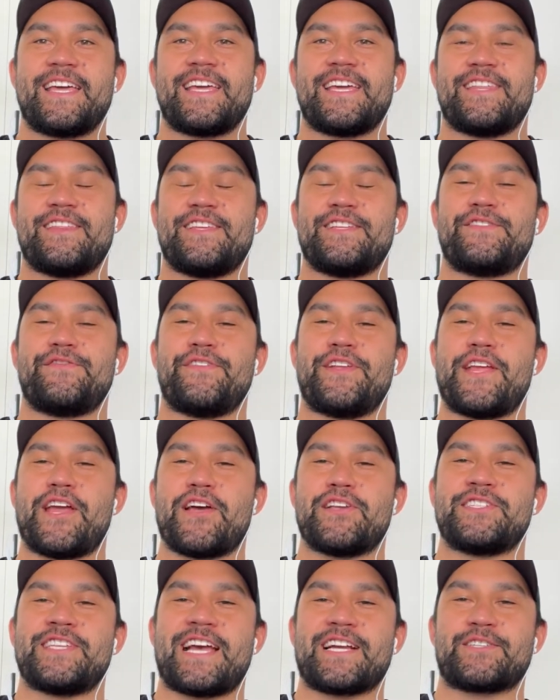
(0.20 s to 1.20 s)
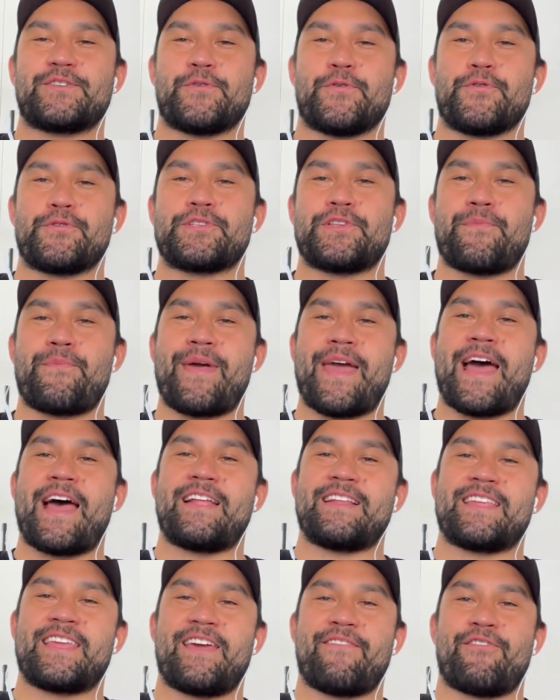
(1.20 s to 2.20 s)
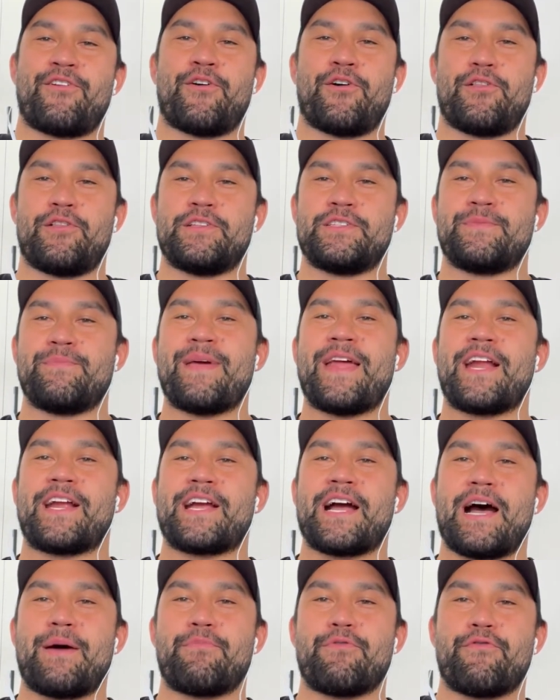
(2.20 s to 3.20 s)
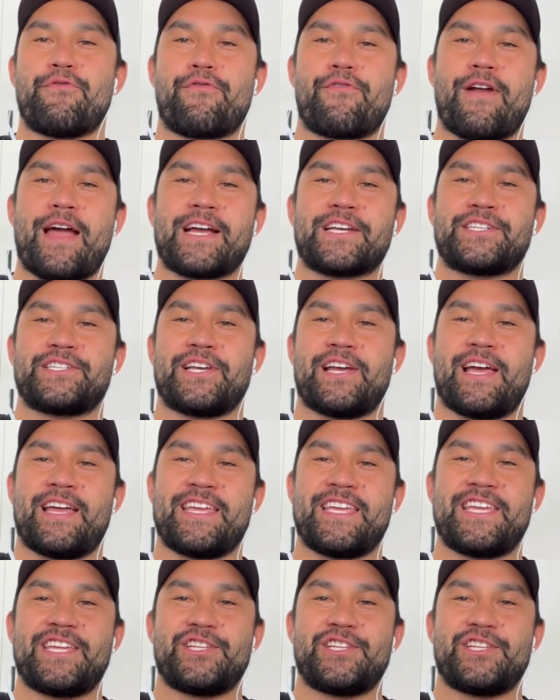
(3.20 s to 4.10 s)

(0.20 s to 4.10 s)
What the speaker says: In this video, Zach talks about Kevin Holland's metacarpal fracture